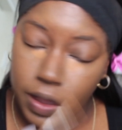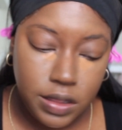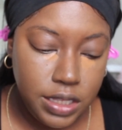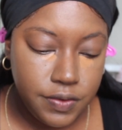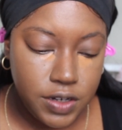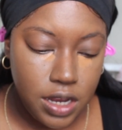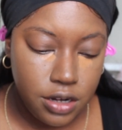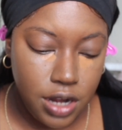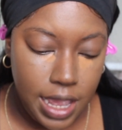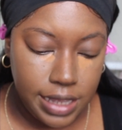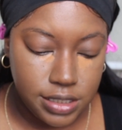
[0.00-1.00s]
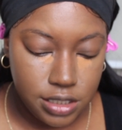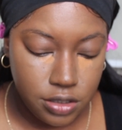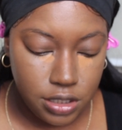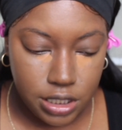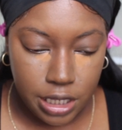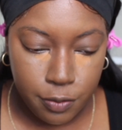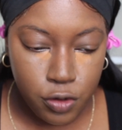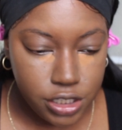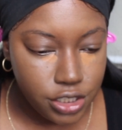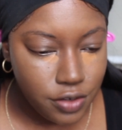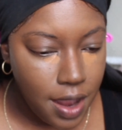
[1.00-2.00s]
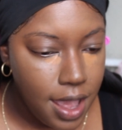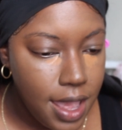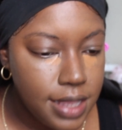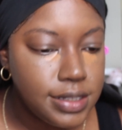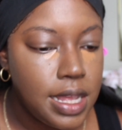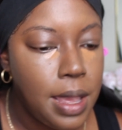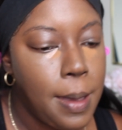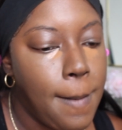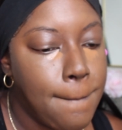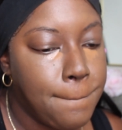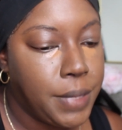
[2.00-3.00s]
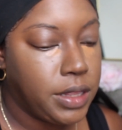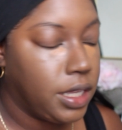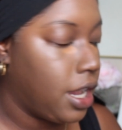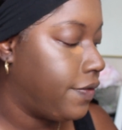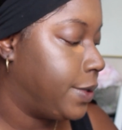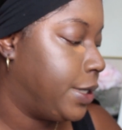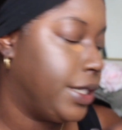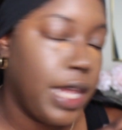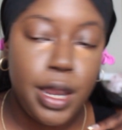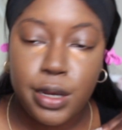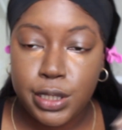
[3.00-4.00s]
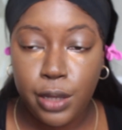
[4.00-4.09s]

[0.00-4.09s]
Leaves your under eye still looking moisturized, but the coverage is there.